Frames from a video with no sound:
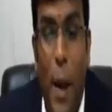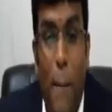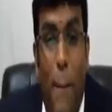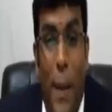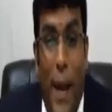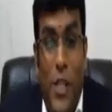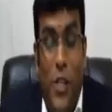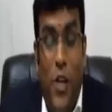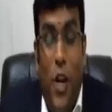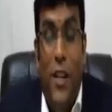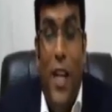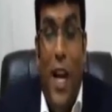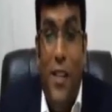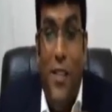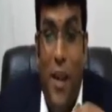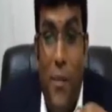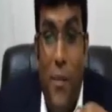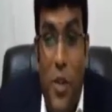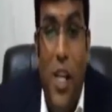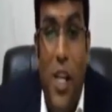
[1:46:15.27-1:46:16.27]
based on the
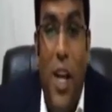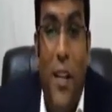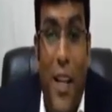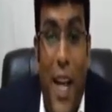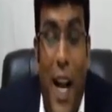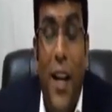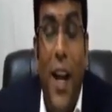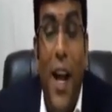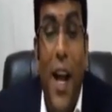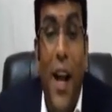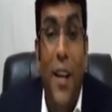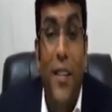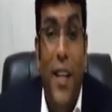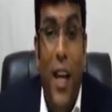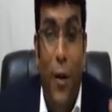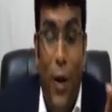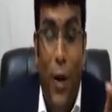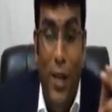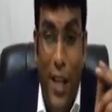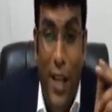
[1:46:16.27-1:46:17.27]
assumption that there
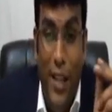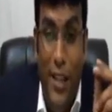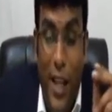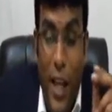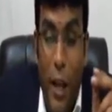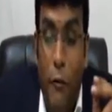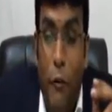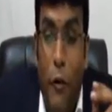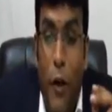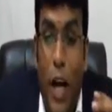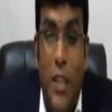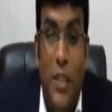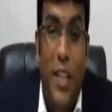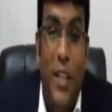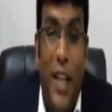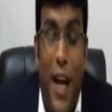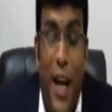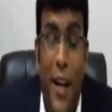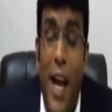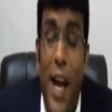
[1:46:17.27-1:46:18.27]
was a default
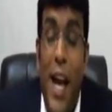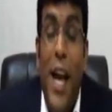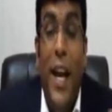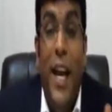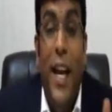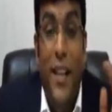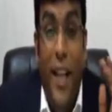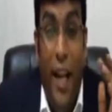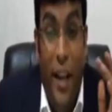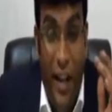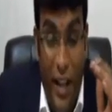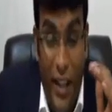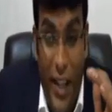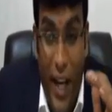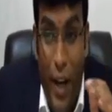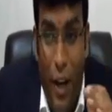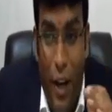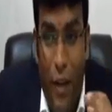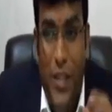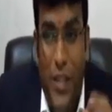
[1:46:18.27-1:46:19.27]
done in the
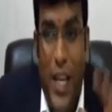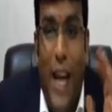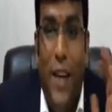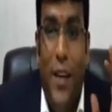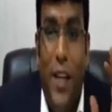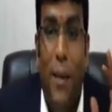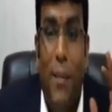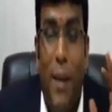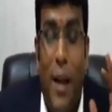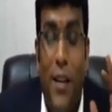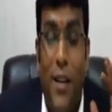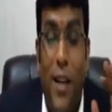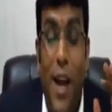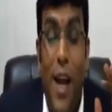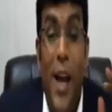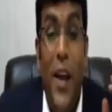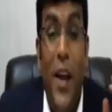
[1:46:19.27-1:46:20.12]
return of January month.